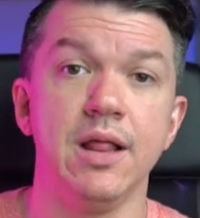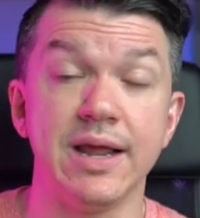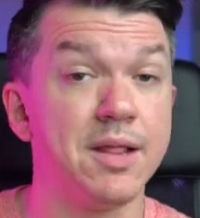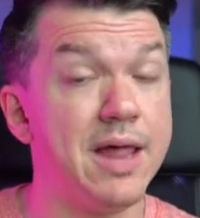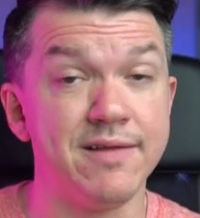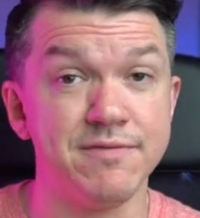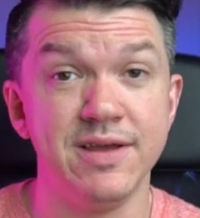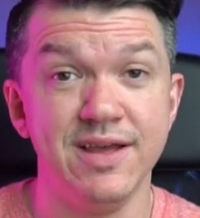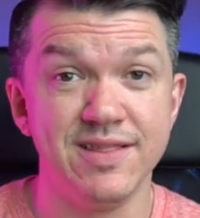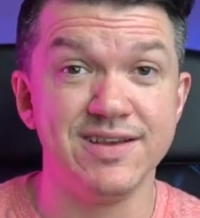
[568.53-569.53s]
Like a lot of
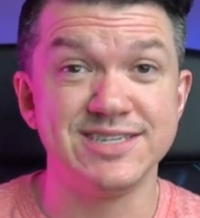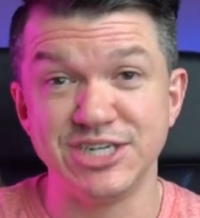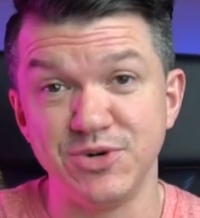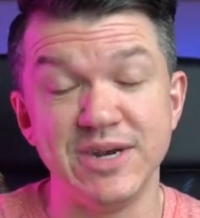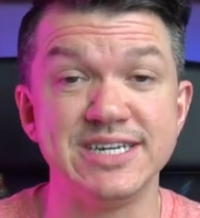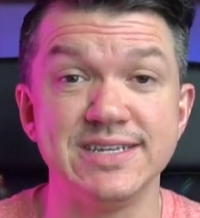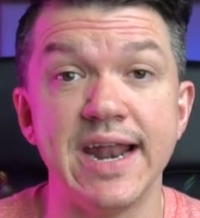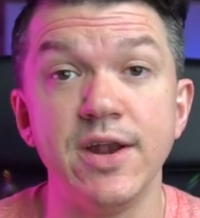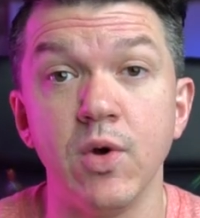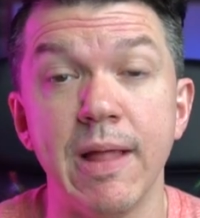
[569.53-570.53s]
the situations
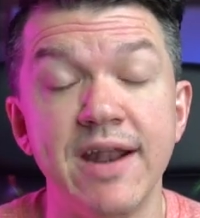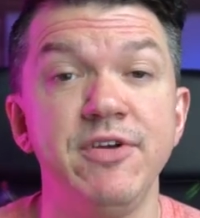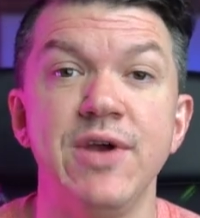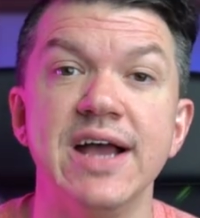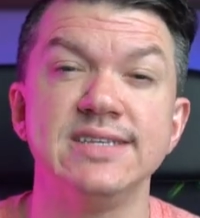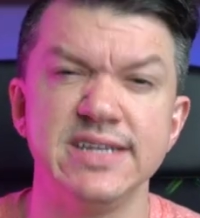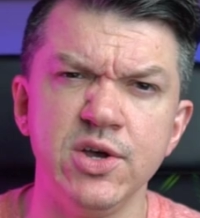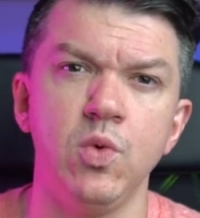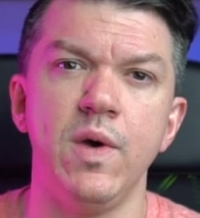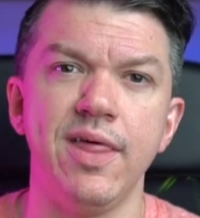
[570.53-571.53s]
that I know a lot of you guys
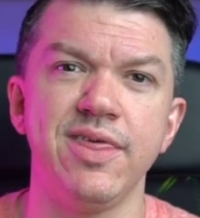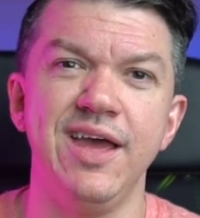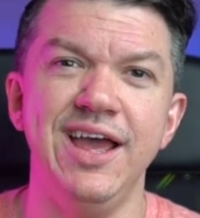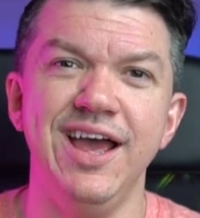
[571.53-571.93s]
deal with.